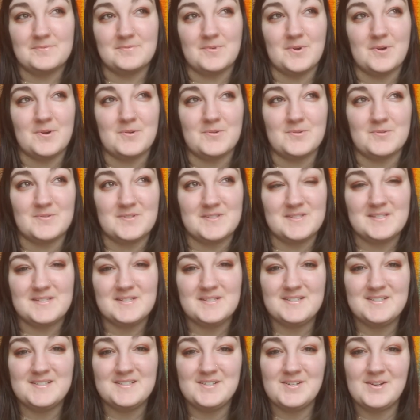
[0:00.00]
rows
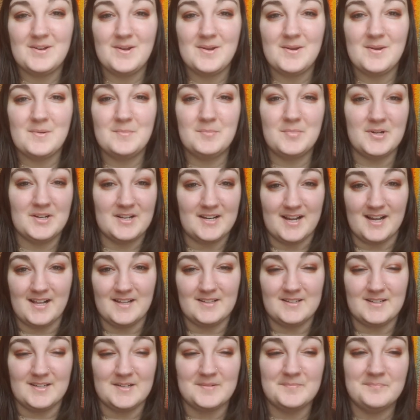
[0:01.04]
per
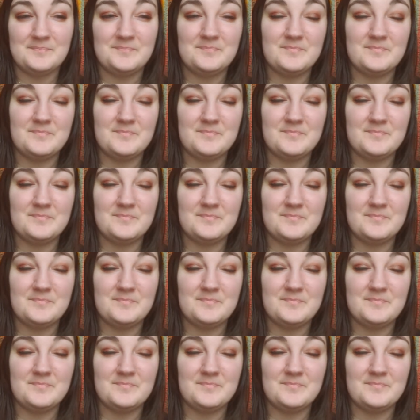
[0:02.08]
color.